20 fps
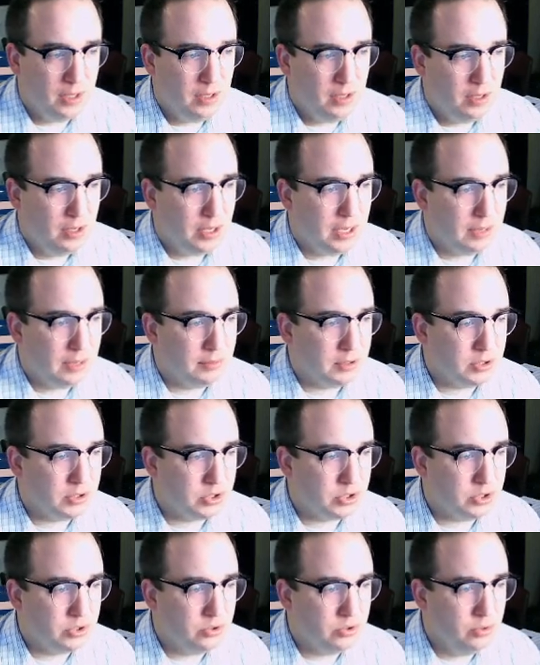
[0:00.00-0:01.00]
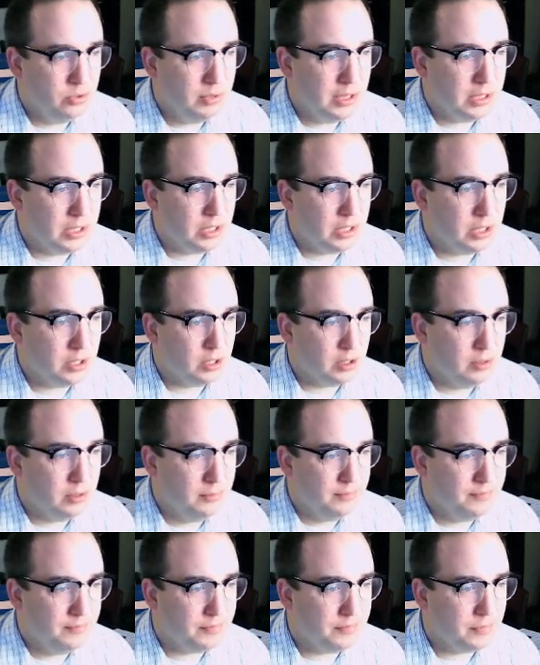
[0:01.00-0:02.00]
and I'm going to zoom in here.
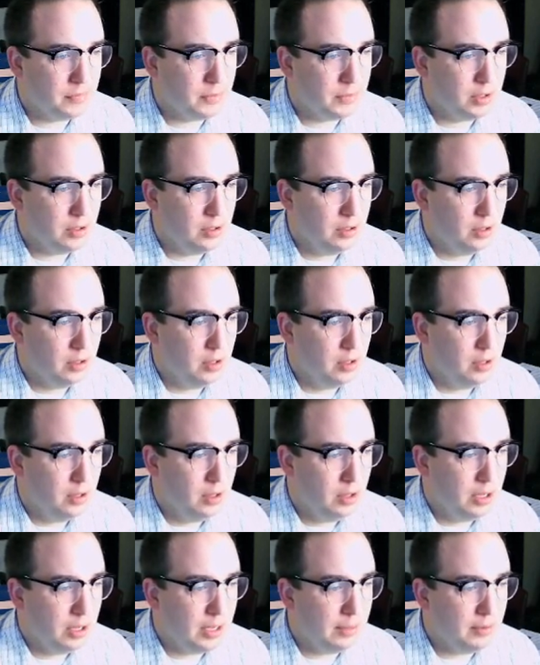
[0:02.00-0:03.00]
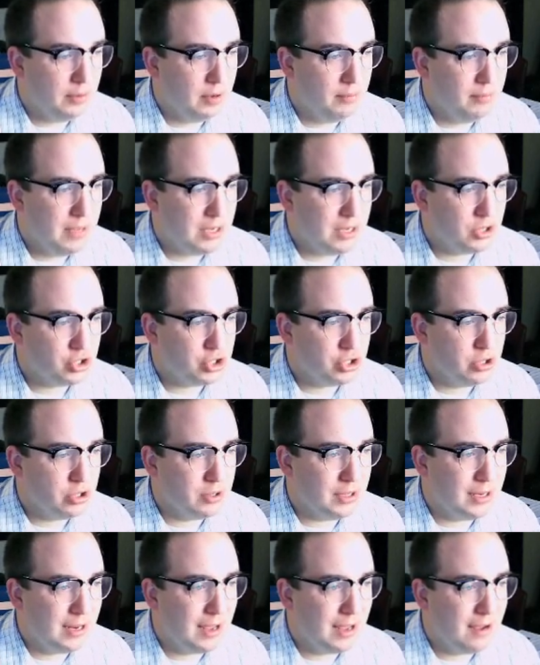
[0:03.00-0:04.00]
And I'm going to make sure
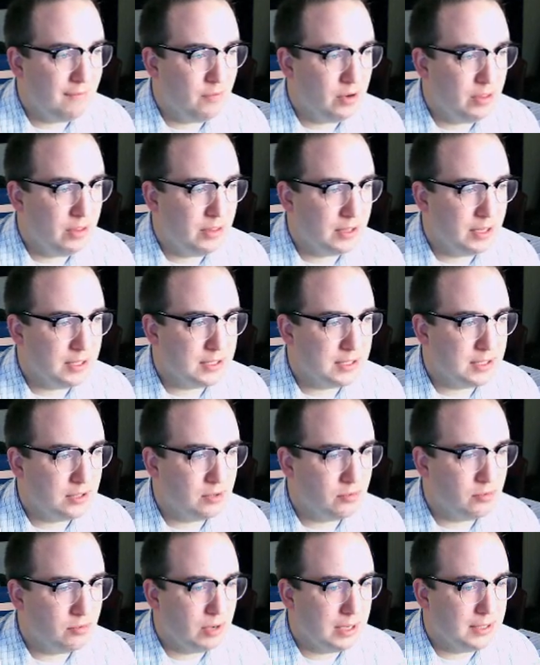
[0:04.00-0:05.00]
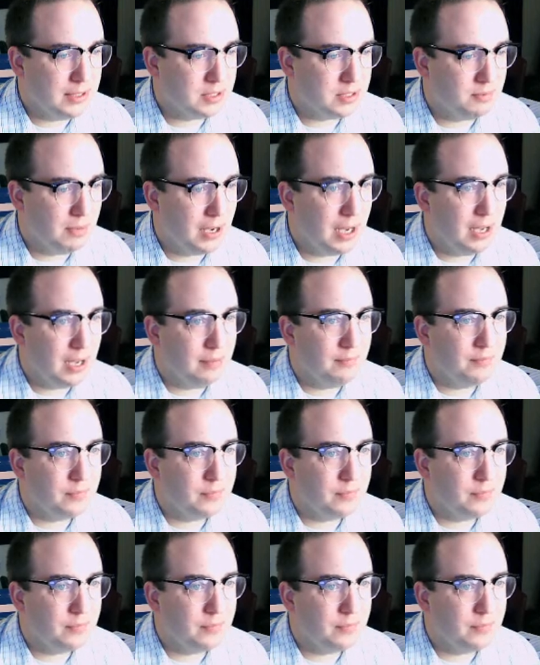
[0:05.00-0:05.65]
that everything is in the right spot.